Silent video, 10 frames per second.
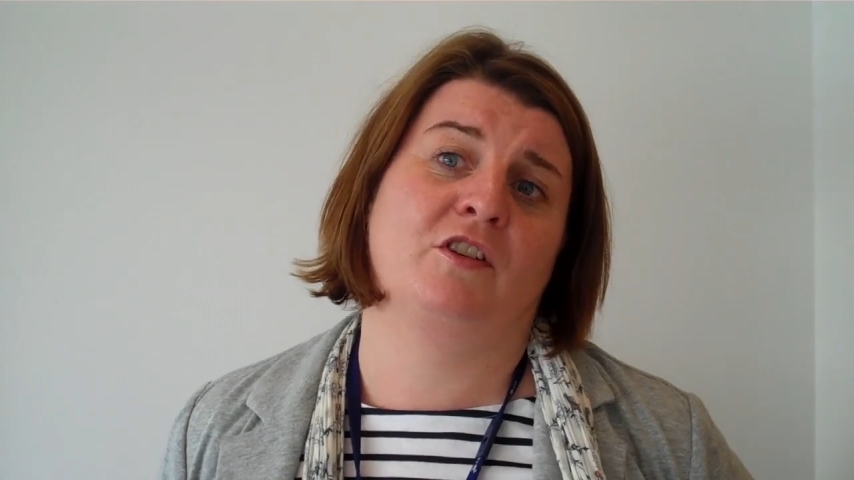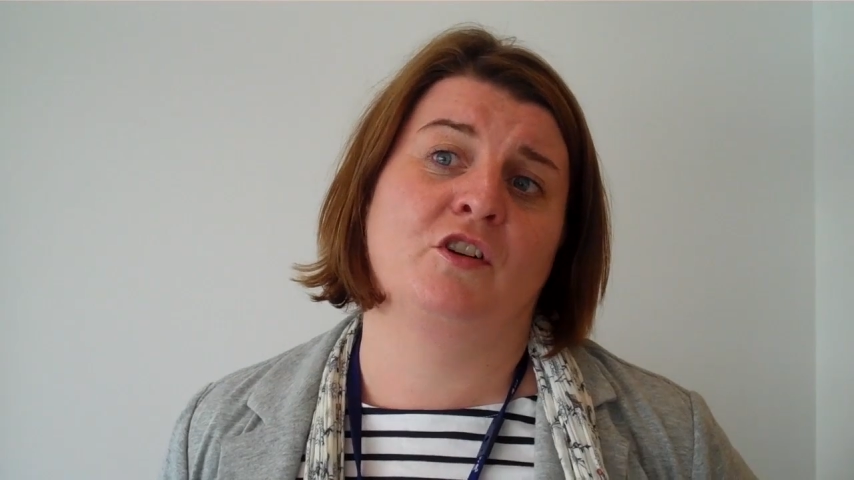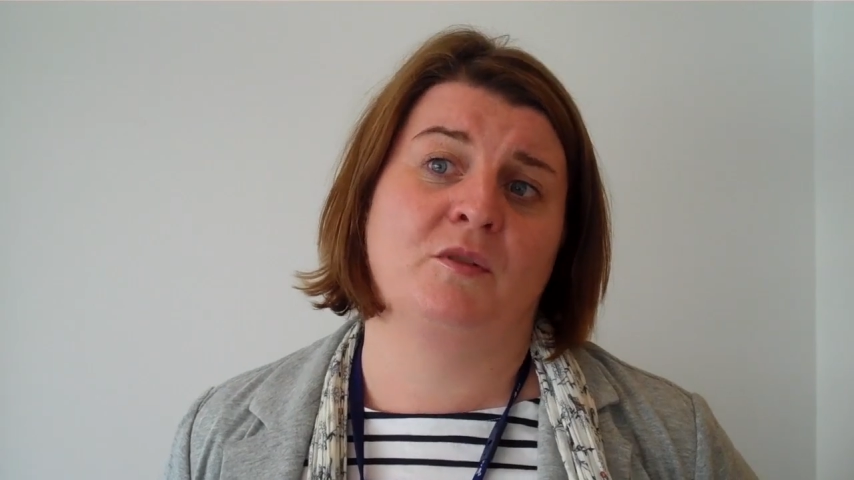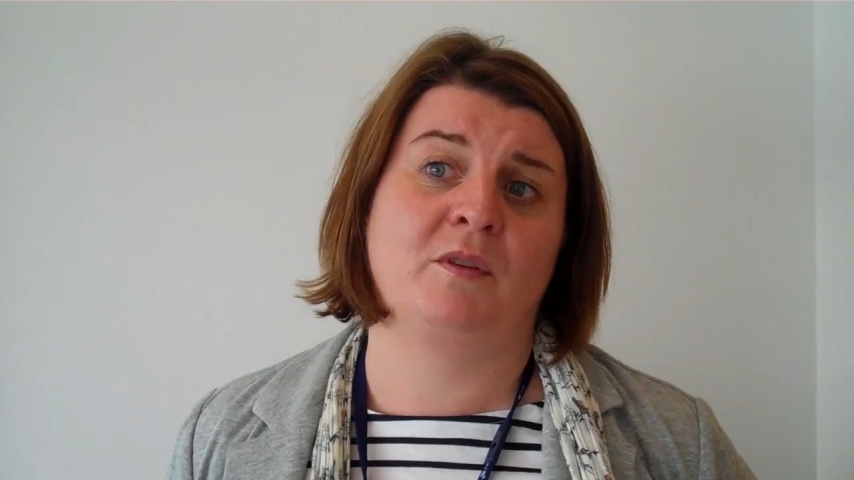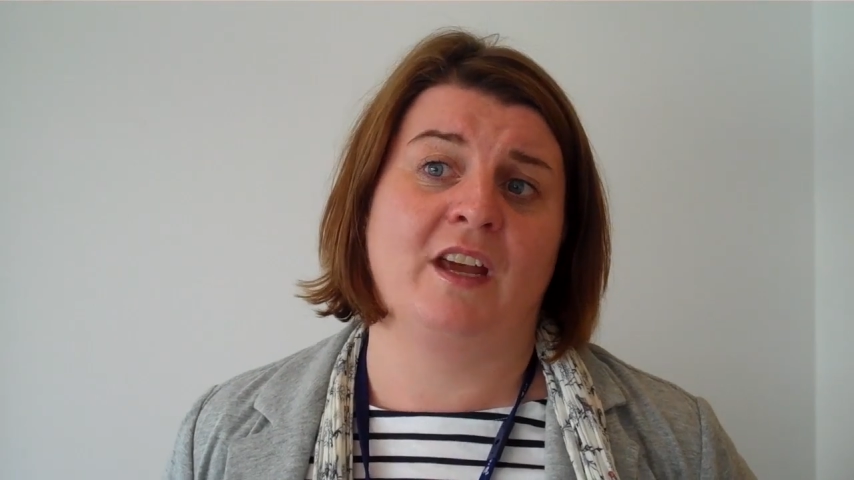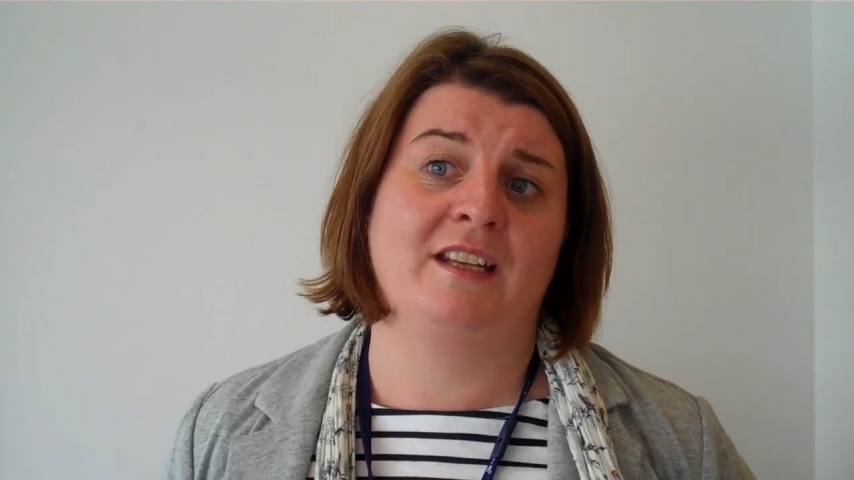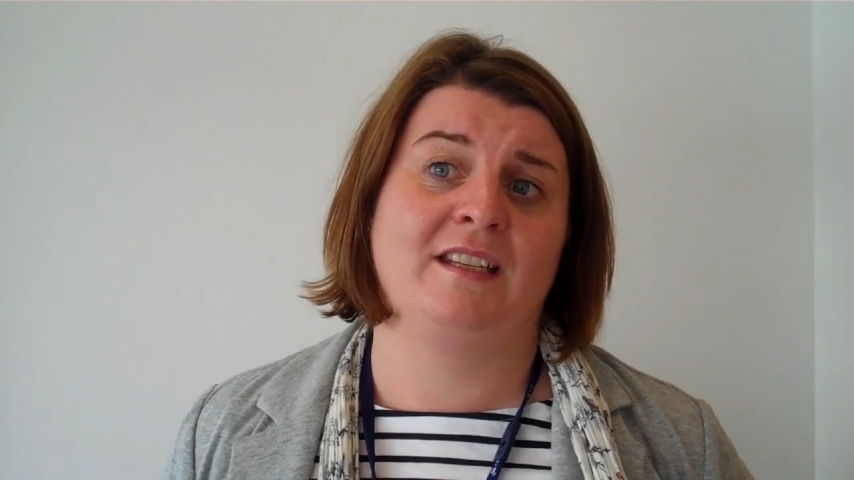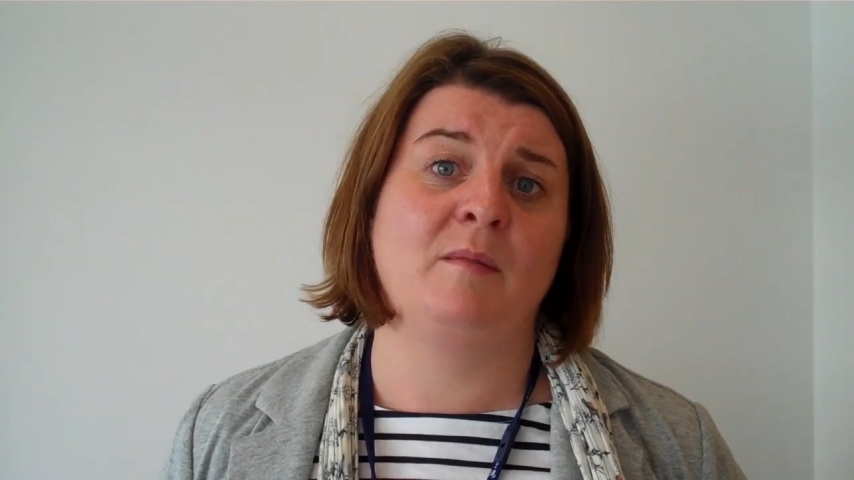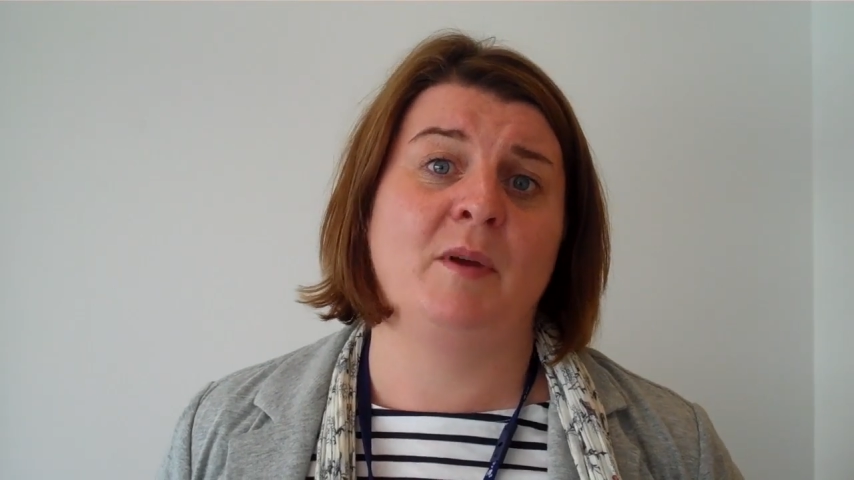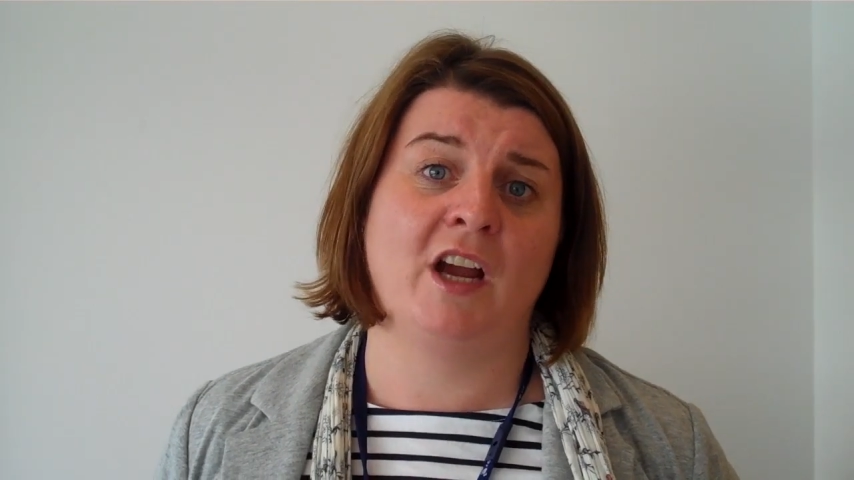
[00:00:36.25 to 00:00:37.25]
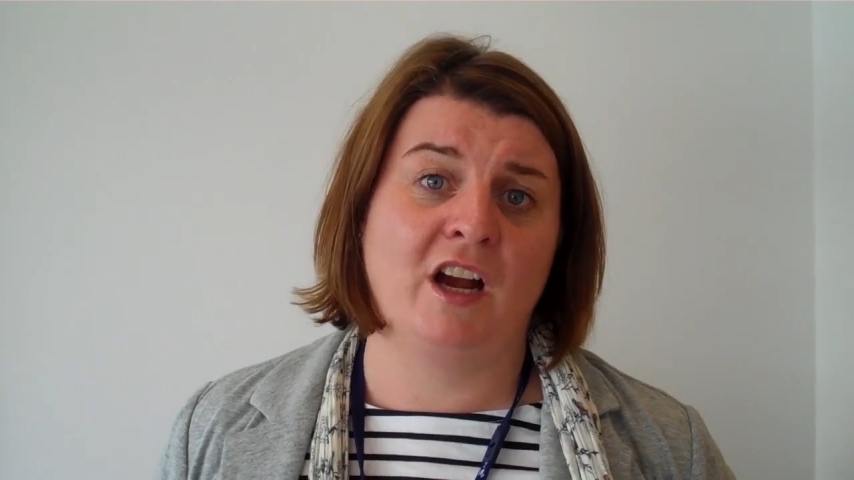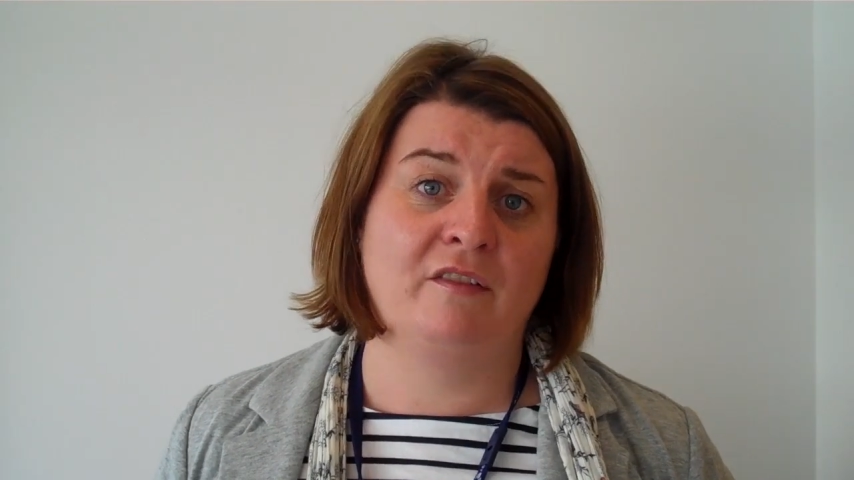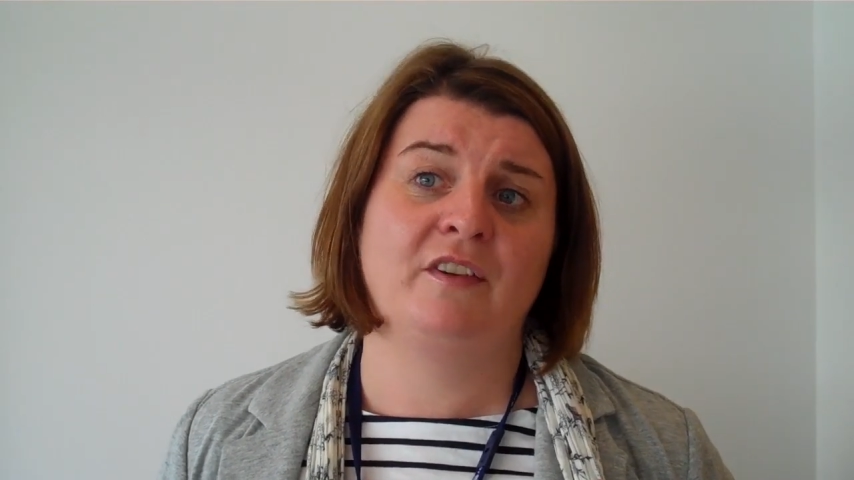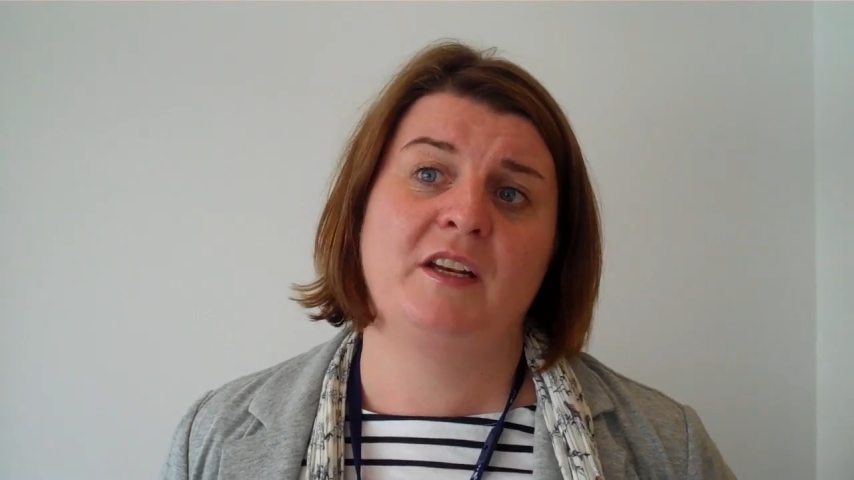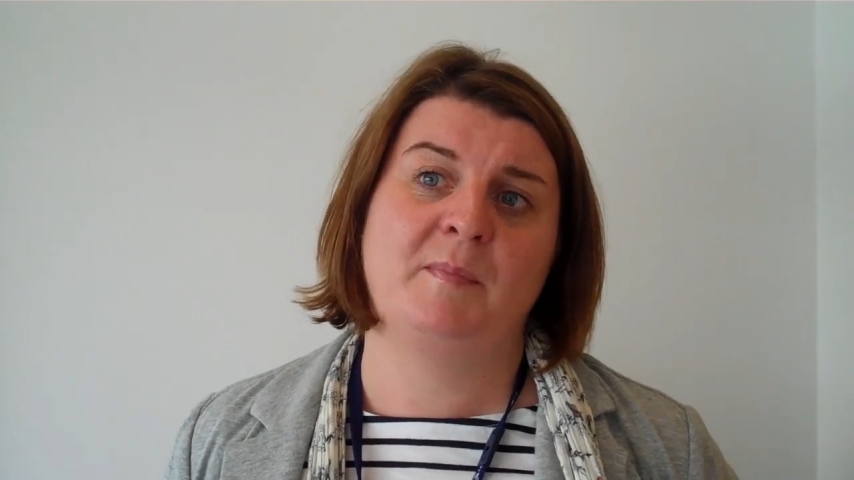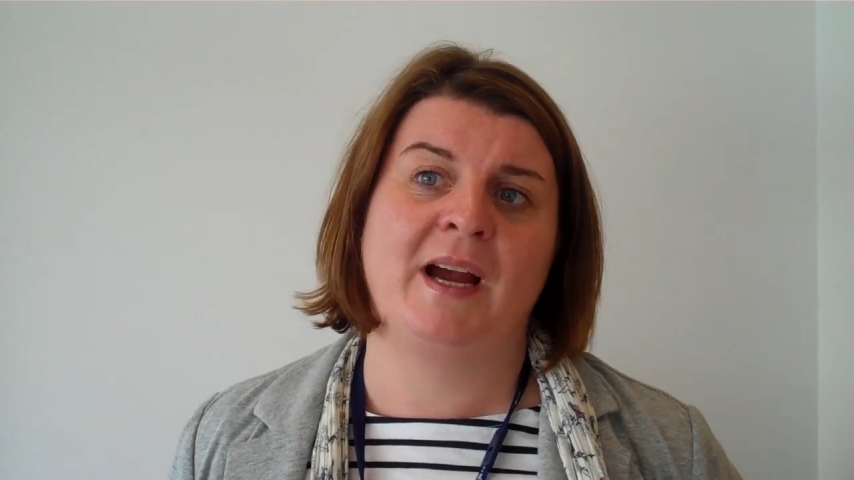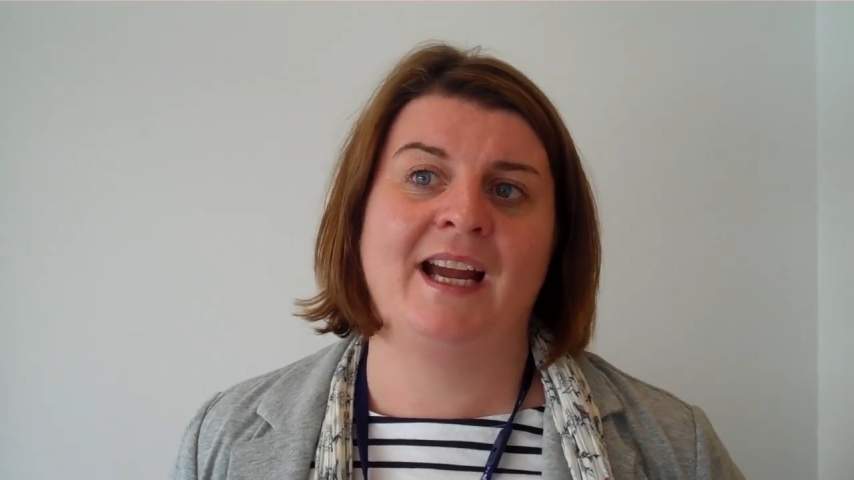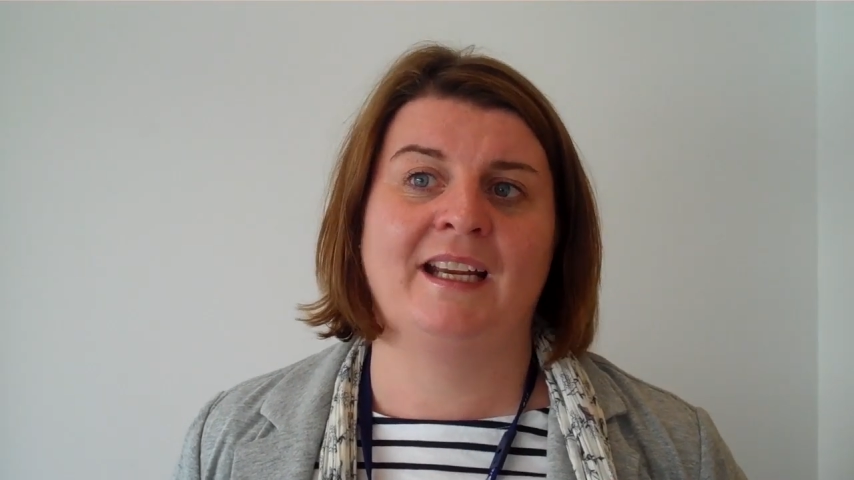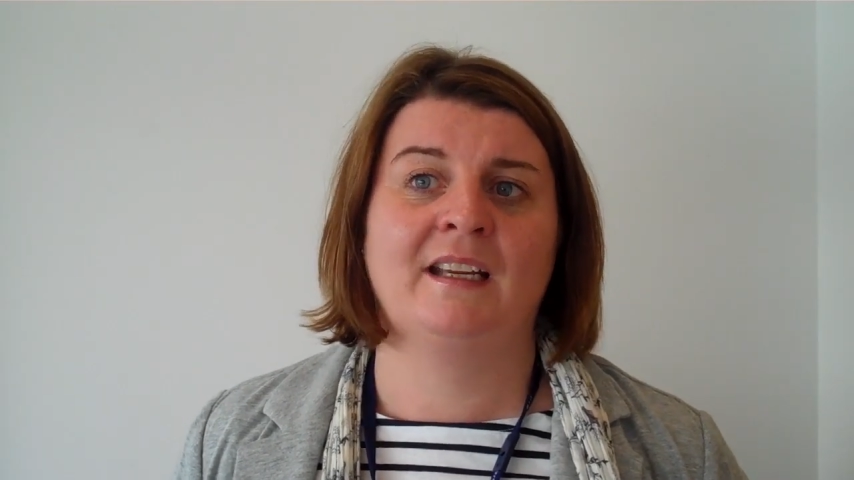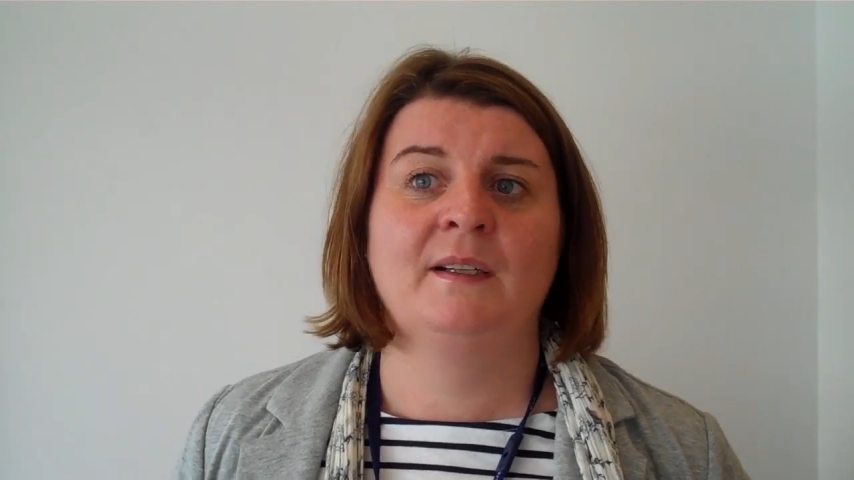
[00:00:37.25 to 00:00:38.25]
us with their DPR feedback.